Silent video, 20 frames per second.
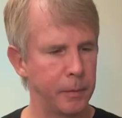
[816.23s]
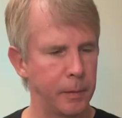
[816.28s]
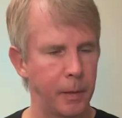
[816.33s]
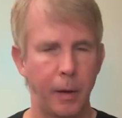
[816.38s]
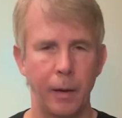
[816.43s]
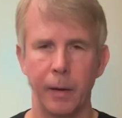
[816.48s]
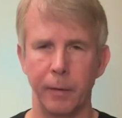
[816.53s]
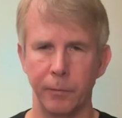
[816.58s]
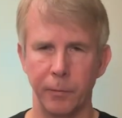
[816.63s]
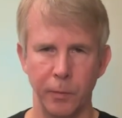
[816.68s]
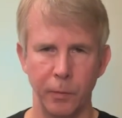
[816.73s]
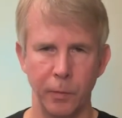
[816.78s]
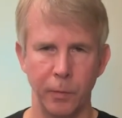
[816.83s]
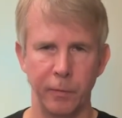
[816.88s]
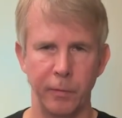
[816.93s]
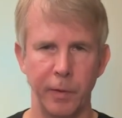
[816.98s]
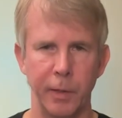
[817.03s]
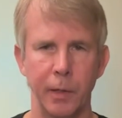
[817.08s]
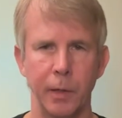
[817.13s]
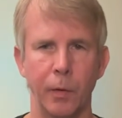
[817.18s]
I'll have to do a
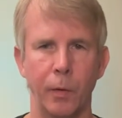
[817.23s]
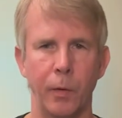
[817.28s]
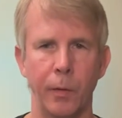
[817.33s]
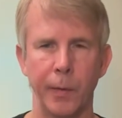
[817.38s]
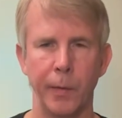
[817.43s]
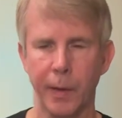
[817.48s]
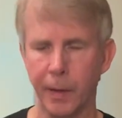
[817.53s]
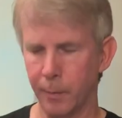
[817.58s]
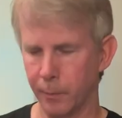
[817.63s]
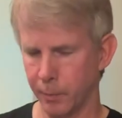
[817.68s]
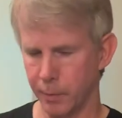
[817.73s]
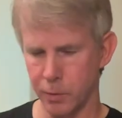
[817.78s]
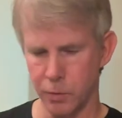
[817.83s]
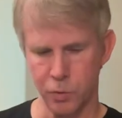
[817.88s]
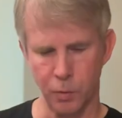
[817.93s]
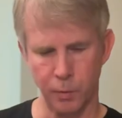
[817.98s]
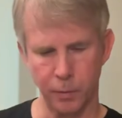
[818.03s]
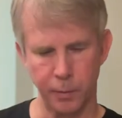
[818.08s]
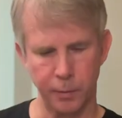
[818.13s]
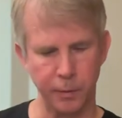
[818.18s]
video on that one and
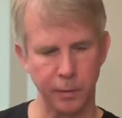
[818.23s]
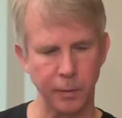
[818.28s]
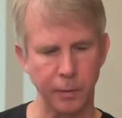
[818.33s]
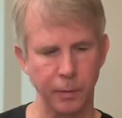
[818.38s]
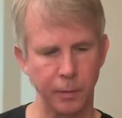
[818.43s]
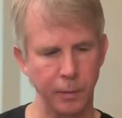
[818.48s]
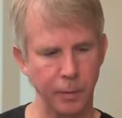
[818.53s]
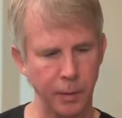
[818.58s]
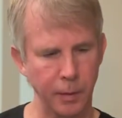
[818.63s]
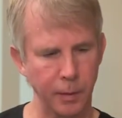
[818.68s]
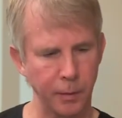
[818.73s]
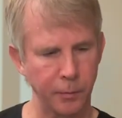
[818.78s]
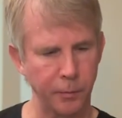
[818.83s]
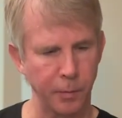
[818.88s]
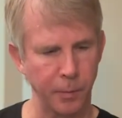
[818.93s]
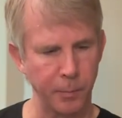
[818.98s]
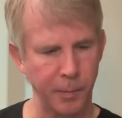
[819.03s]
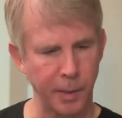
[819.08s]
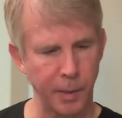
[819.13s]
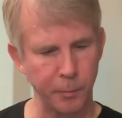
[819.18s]
show it to you
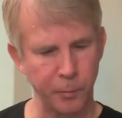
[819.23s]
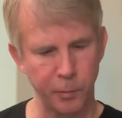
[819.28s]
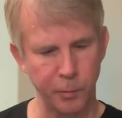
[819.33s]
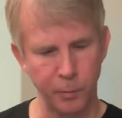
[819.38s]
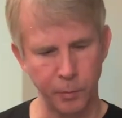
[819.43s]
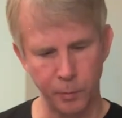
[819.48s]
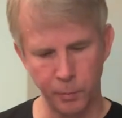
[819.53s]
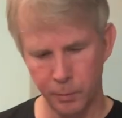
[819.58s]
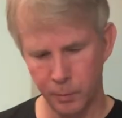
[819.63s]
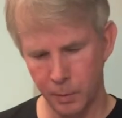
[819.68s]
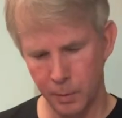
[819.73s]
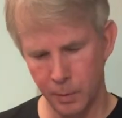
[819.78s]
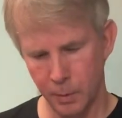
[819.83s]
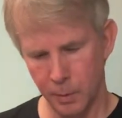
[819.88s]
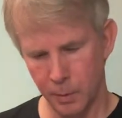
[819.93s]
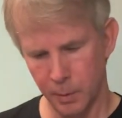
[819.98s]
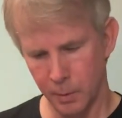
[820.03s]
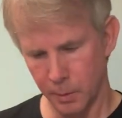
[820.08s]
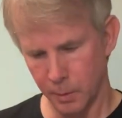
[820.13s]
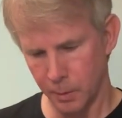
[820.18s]
sometime soon.
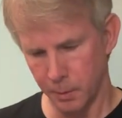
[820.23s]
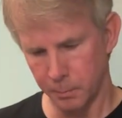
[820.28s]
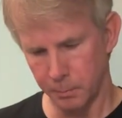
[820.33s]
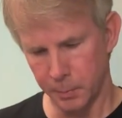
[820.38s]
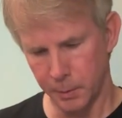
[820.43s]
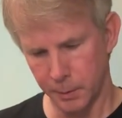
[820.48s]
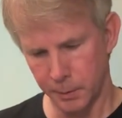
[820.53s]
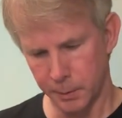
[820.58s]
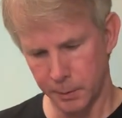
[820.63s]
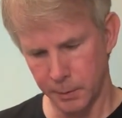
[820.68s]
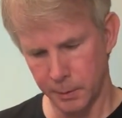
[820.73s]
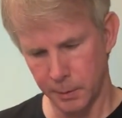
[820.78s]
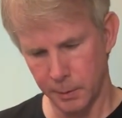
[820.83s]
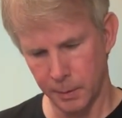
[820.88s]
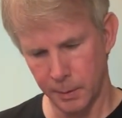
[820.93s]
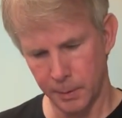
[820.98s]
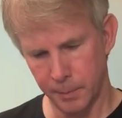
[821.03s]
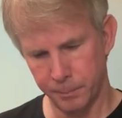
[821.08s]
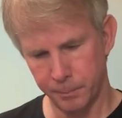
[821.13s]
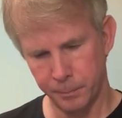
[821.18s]
But
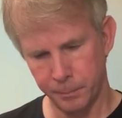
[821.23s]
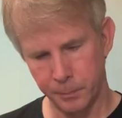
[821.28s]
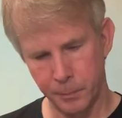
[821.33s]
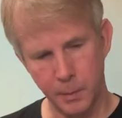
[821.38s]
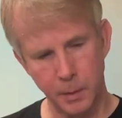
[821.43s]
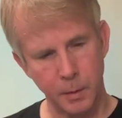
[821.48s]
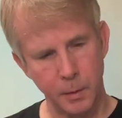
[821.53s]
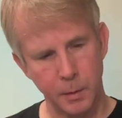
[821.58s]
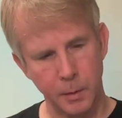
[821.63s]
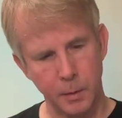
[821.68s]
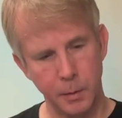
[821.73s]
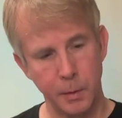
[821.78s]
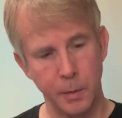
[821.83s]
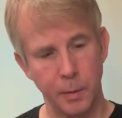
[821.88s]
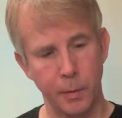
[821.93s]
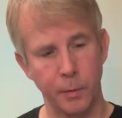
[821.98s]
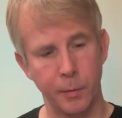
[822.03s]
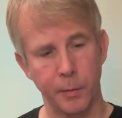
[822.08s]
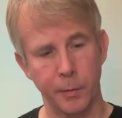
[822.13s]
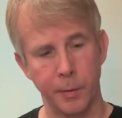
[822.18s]
you
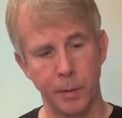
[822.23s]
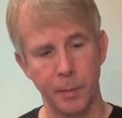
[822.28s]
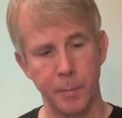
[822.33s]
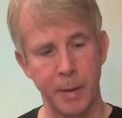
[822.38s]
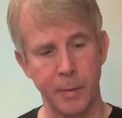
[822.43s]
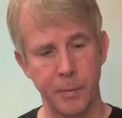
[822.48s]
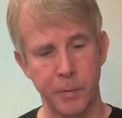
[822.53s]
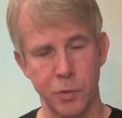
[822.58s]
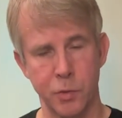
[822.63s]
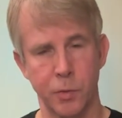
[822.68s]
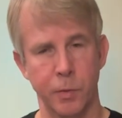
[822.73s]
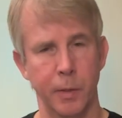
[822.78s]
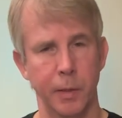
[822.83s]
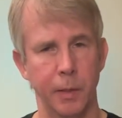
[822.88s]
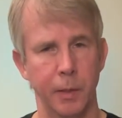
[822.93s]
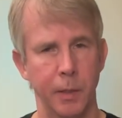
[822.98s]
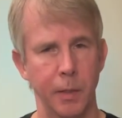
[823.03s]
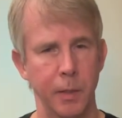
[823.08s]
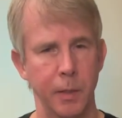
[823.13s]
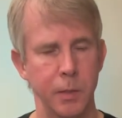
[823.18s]
know, the thing about the string
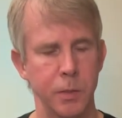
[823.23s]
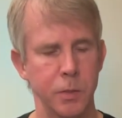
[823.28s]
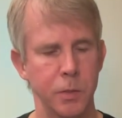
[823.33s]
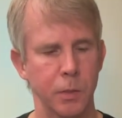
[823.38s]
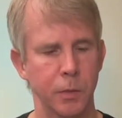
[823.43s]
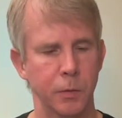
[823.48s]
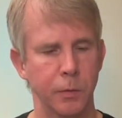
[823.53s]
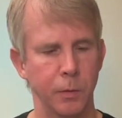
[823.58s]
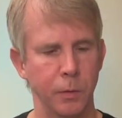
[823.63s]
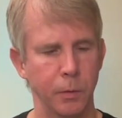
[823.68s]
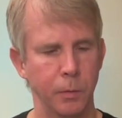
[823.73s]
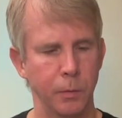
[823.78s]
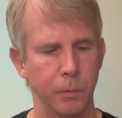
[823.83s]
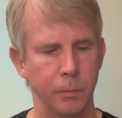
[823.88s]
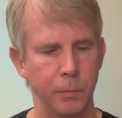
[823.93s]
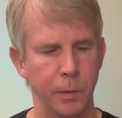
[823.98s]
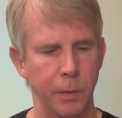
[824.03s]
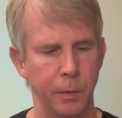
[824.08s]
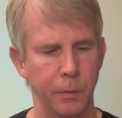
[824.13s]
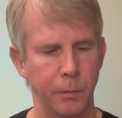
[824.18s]
gauge too,
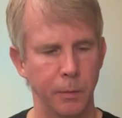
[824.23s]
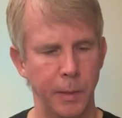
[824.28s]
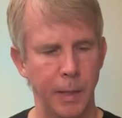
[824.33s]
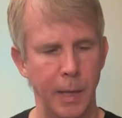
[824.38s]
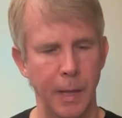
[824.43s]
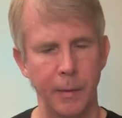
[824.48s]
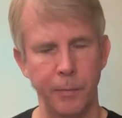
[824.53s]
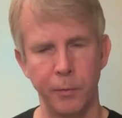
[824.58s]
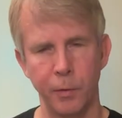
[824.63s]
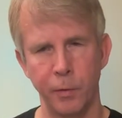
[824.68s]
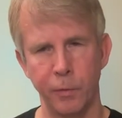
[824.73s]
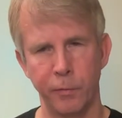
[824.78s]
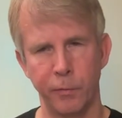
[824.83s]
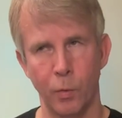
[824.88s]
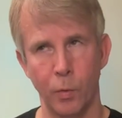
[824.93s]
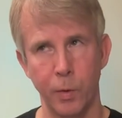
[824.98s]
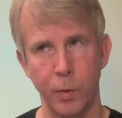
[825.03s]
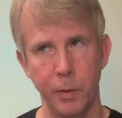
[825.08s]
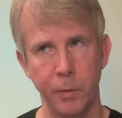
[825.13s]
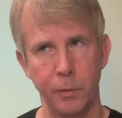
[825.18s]
you know, 9 through
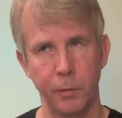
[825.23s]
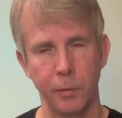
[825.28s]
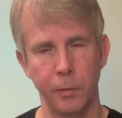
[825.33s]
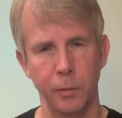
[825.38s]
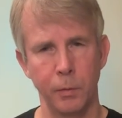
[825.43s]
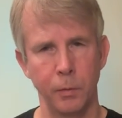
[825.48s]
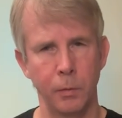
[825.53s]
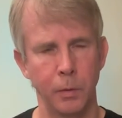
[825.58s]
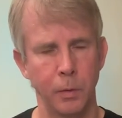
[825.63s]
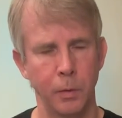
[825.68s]
42